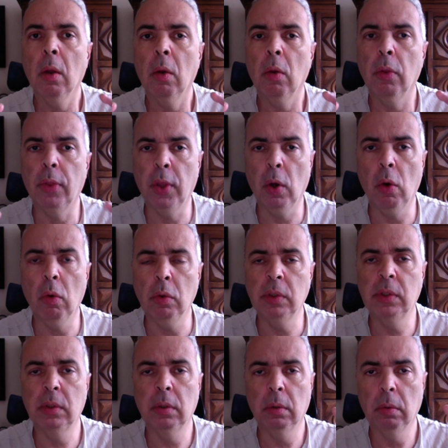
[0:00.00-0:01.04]

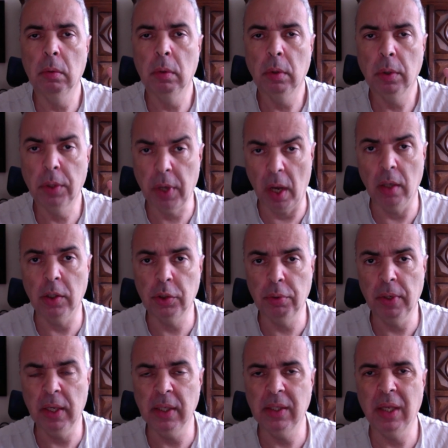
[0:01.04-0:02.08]
those
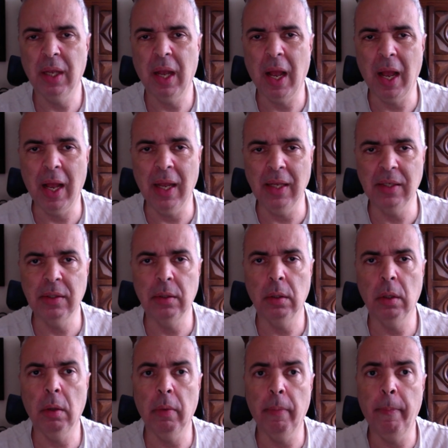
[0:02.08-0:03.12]
countries as
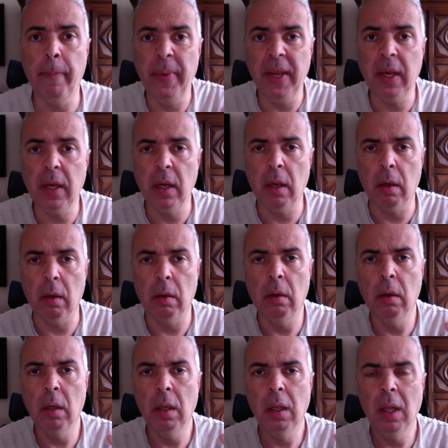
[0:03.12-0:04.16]
a bigger
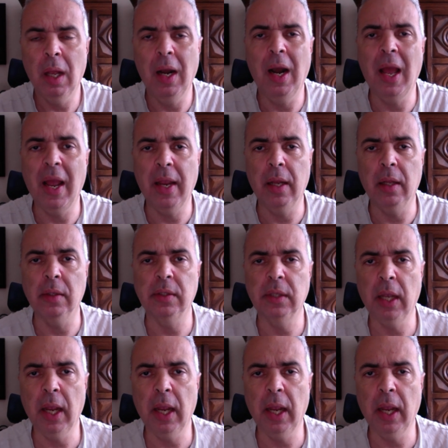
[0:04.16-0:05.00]
alliance.